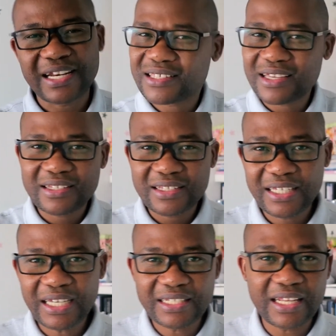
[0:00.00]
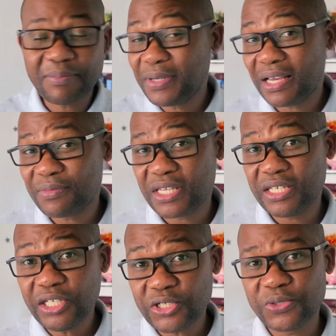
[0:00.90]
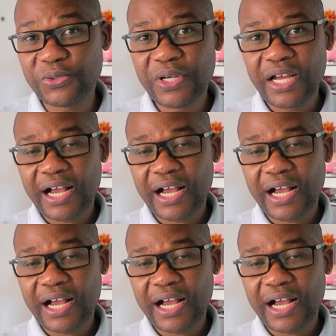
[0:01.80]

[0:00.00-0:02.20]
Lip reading: And I said, yeah, that becomes an issue.